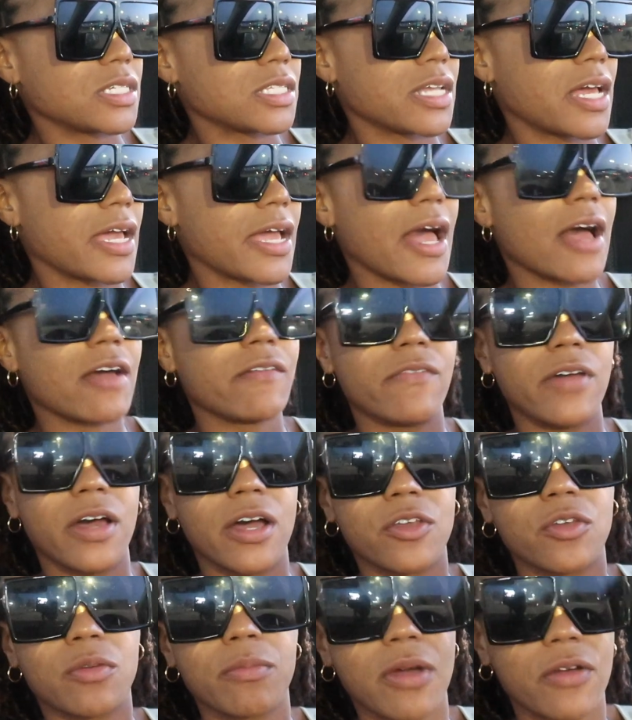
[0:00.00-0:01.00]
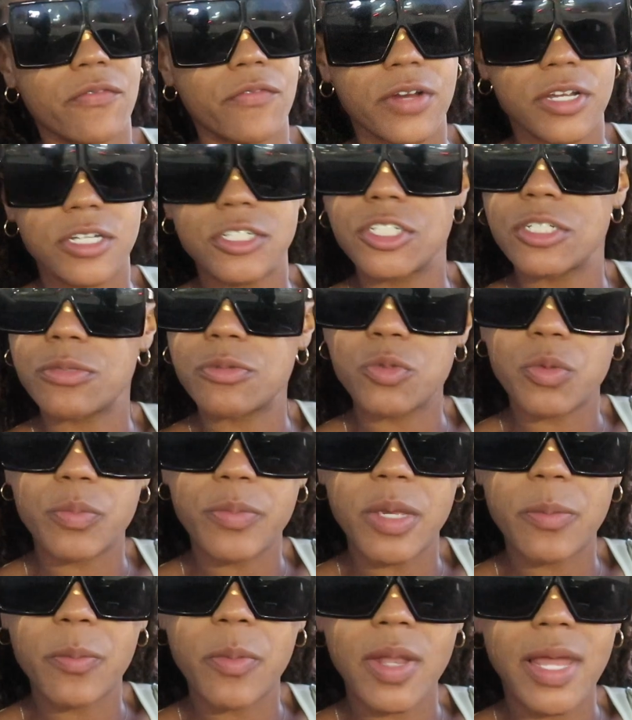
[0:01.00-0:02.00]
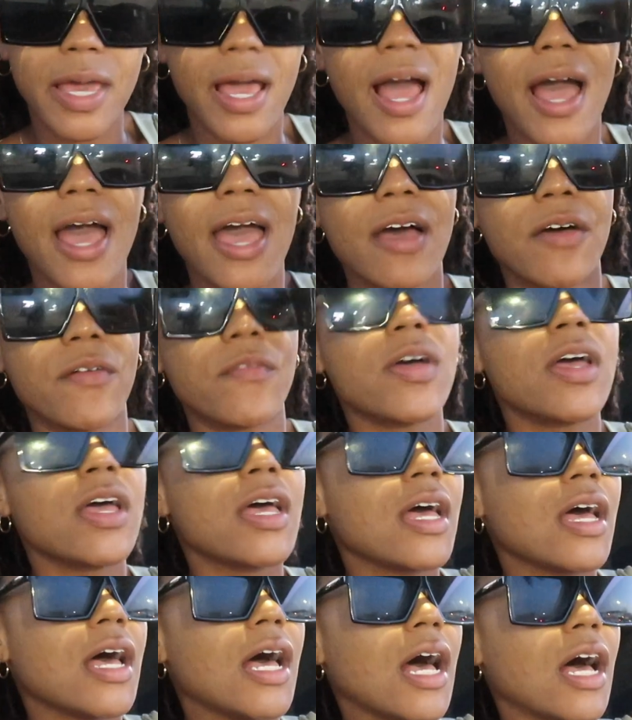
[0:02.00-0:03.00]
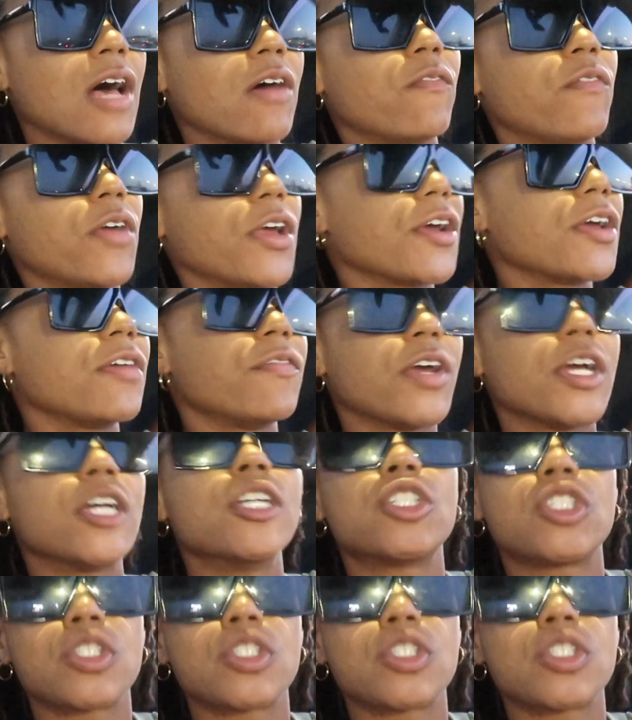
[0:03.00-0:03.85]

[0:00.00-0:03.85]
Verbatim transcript: it's like i value my friendships with people like i have a very very